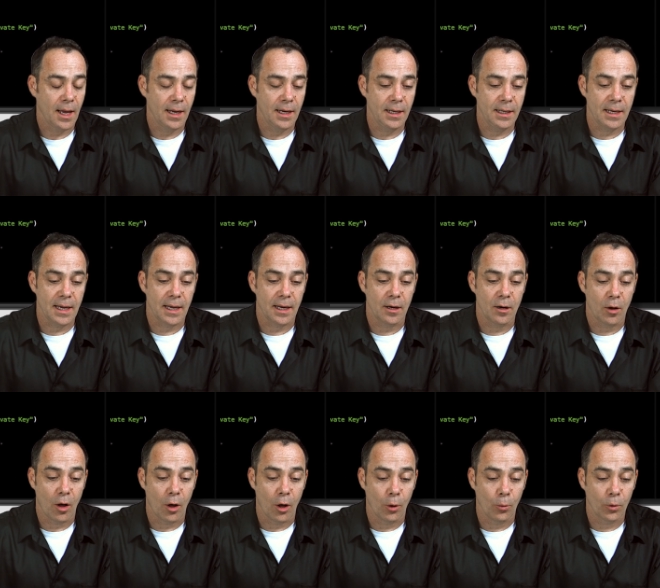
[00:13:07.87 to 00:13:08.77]
And again,
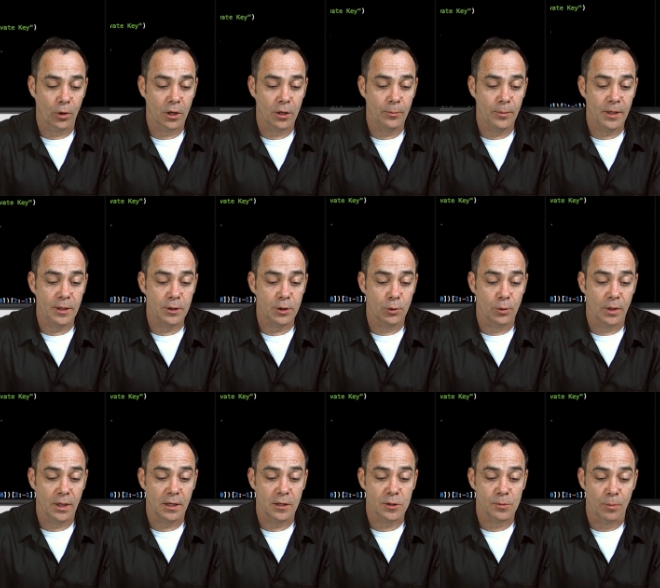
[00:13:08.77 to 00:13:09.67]
all we're going to be
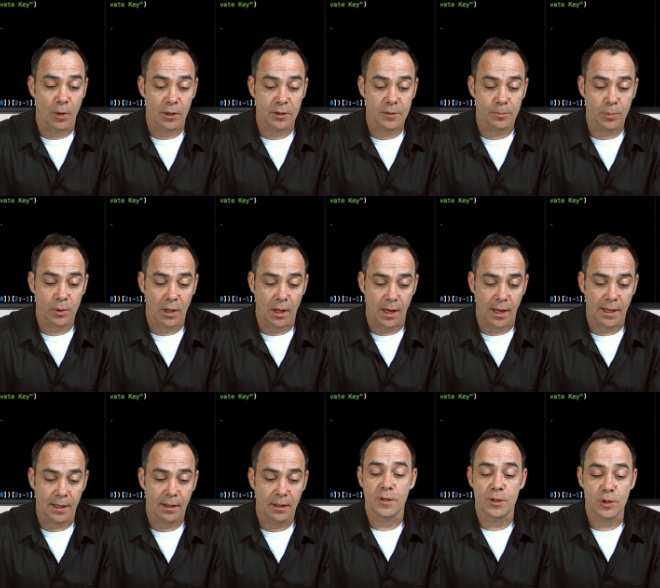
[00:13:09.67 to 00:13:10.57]
doing is
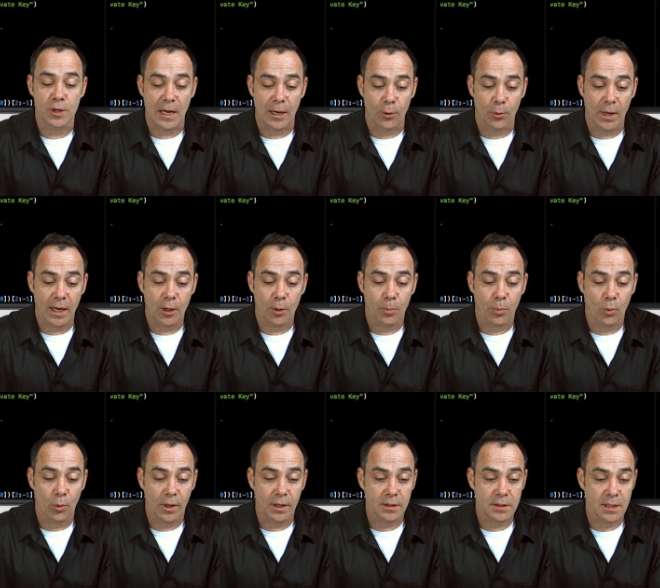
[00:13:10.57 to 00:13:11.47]
multiplying the generator
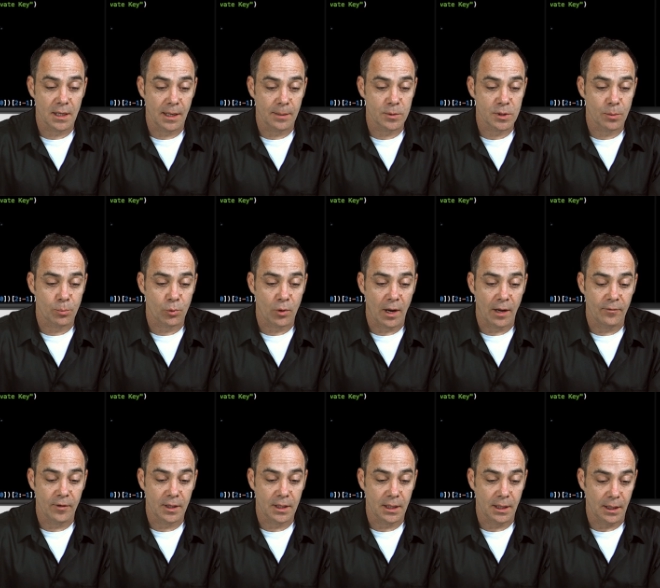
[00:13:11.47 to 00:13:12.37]
point times the
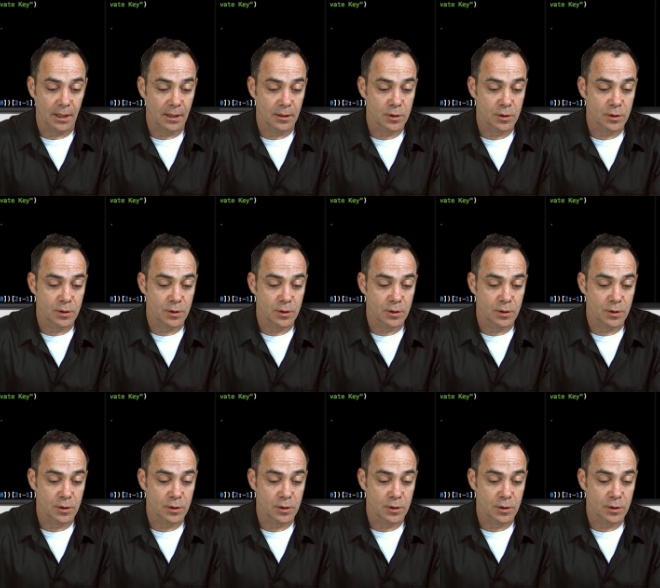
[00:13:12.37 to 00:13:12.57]
private key.